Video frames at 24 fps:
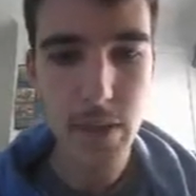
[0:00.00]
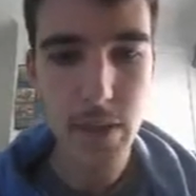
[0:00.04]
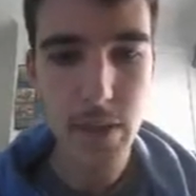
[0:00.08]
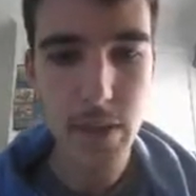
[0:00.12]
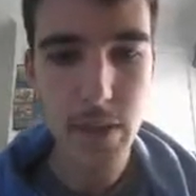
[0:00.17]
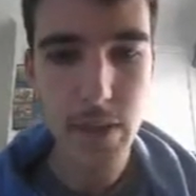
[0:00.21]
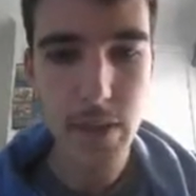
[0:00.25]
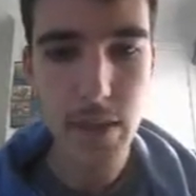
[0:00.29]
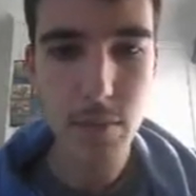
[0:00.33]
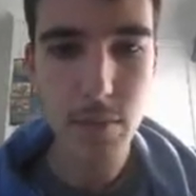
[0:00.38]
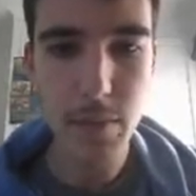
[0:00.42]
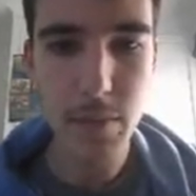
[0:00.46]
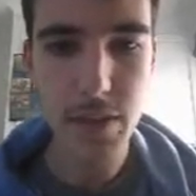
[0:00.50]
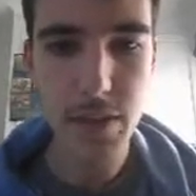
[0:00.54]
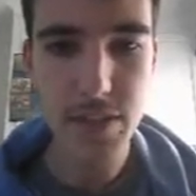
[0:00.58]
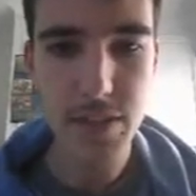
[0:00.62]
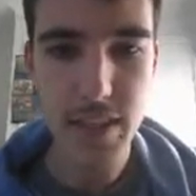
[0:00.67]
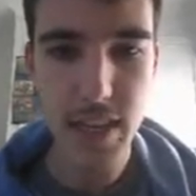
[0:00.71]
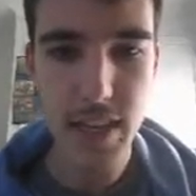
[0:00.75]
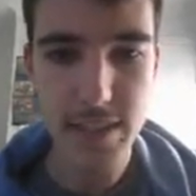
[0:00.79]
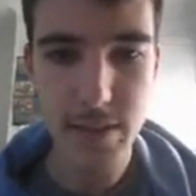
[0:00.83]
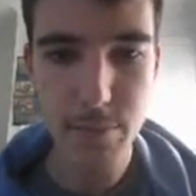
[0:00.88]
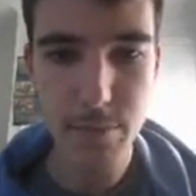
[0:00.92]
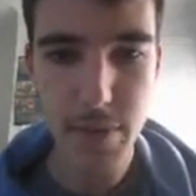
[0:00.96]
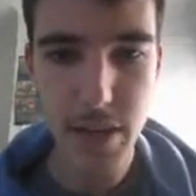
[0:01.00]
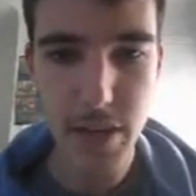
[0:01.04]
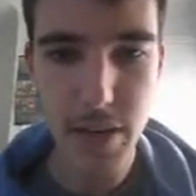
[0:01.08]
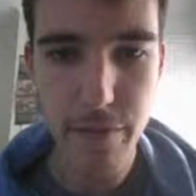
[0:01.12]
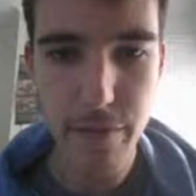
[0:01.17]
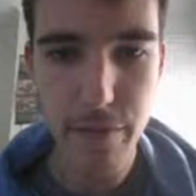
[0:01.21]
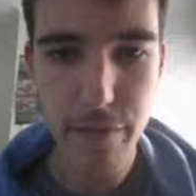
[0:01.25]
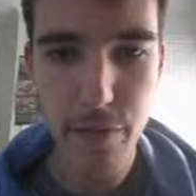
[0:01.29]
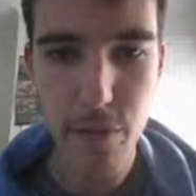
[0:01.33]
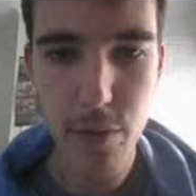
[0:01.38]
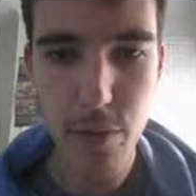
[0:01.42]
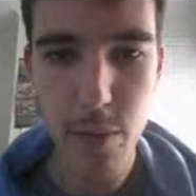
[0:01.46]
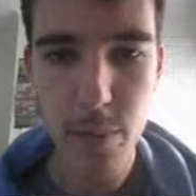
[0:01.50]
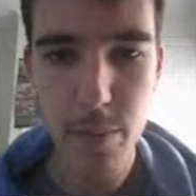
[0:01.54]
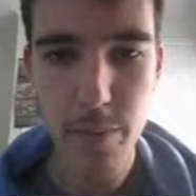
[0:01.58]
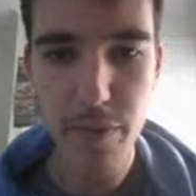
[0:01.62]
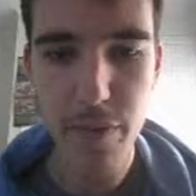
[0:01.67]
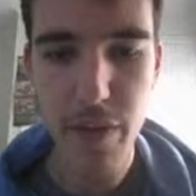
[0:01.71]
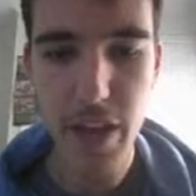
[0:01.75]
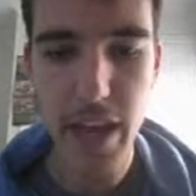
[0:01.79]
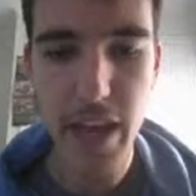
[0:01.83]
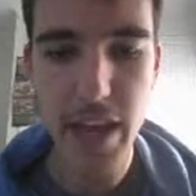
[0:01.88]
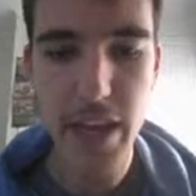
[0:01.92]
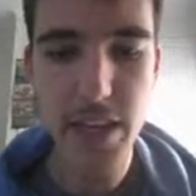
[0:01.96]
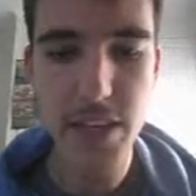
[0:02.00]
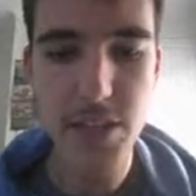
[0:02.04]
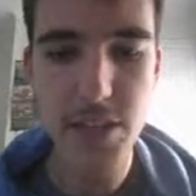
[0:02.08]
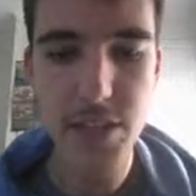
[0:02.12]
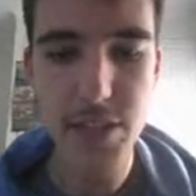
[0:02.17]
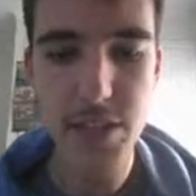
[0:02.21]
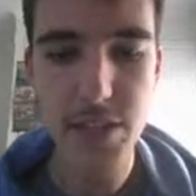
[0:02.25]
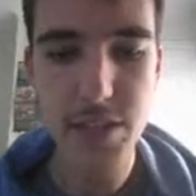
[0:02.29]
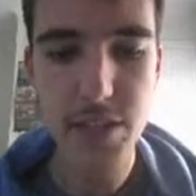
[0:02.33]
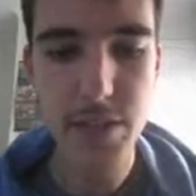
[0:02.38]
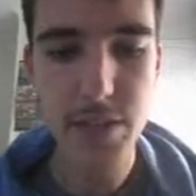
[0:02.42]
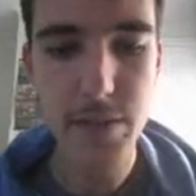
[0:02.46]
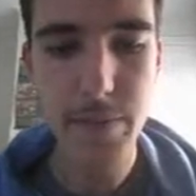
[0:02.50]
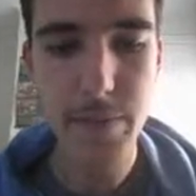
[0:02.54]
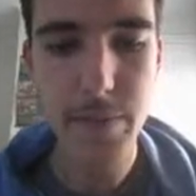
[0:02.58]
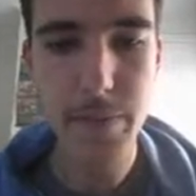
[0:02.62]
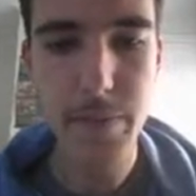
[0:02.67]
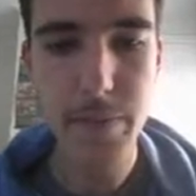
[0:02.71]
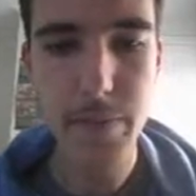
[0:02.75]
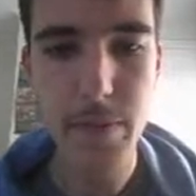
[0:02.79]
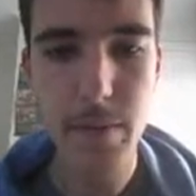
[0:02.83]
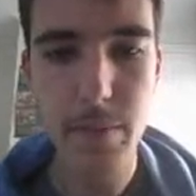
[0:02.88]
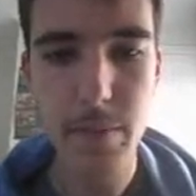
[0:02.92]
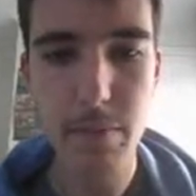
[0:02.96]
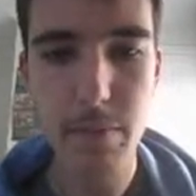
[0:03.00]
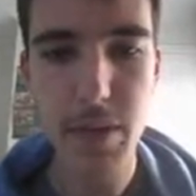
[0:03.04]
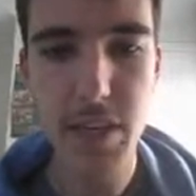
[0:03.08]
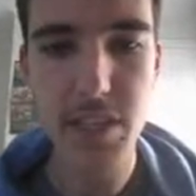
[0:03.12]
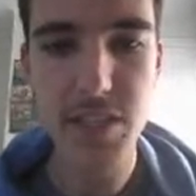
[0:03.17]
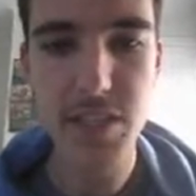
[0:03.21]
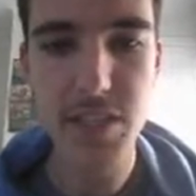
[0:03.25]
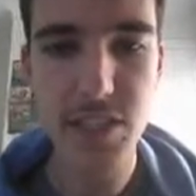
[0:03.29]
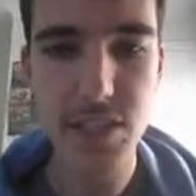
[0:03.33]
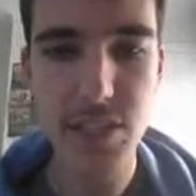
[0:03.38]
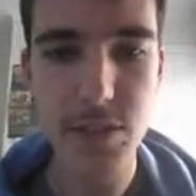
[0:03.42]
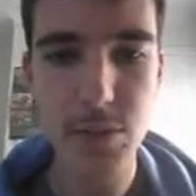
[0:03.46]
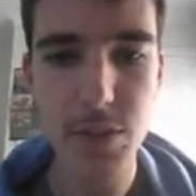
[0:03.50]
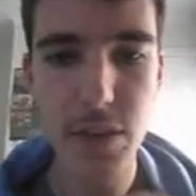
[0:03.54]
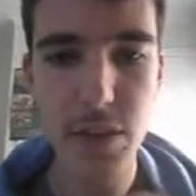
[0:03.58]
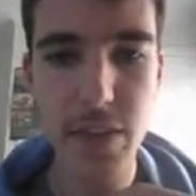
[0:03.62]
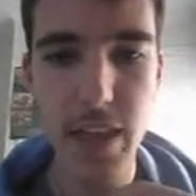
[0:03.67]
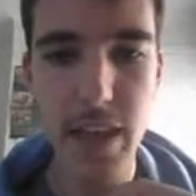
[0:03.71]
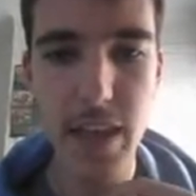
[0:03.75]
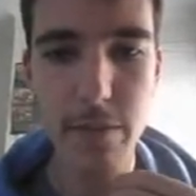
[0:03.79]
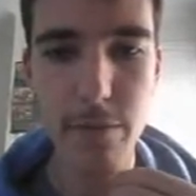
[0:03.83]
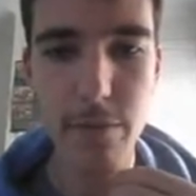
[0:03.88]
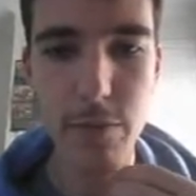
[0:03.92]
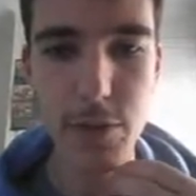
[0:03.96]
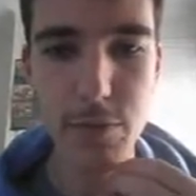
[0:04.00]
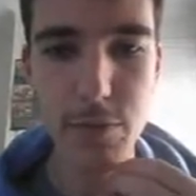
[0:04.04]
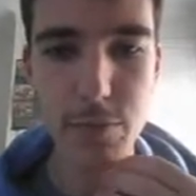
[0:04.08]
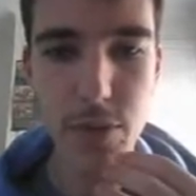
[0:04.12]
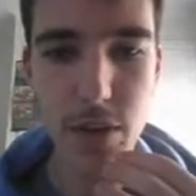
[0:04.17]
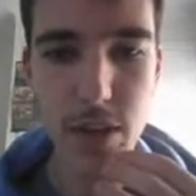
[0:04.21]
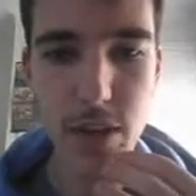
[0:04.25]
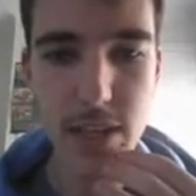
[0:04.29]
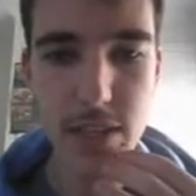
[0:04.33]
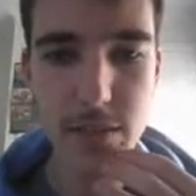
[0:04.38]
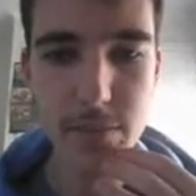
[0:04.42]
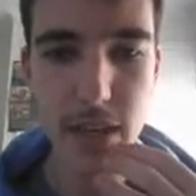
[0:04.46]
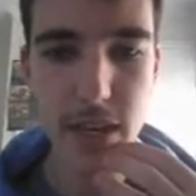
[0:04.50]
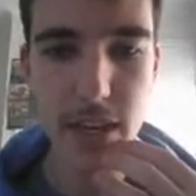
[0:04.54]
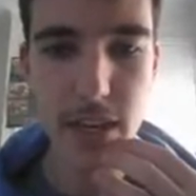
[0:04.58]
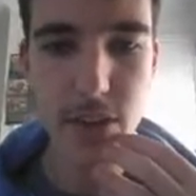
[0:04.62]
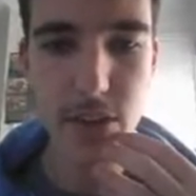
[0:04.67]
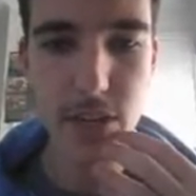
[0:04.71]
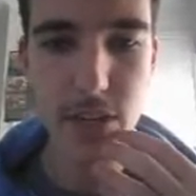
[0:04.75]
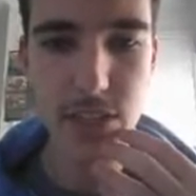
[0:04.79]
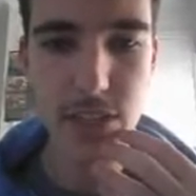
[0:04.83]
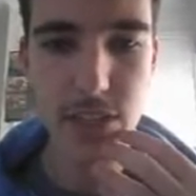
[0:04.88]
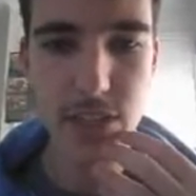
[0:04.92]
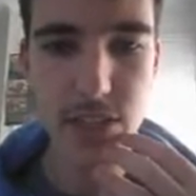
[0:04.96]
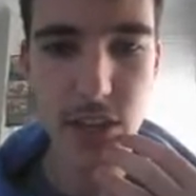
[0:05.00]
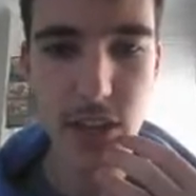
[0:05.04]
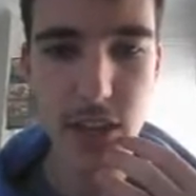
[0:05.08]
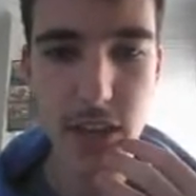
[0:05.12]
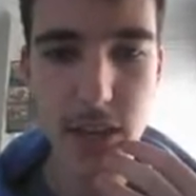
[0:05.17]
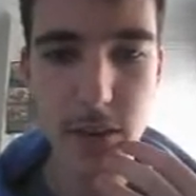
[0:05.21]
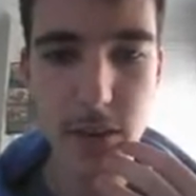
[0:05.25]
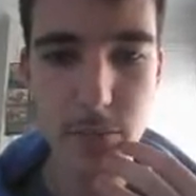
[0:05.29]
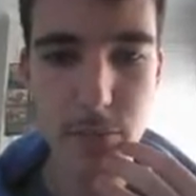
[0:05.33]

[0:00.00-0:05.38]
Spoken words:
Probably because it hasn't been in form for ages, but it's still got the average prize money on its side.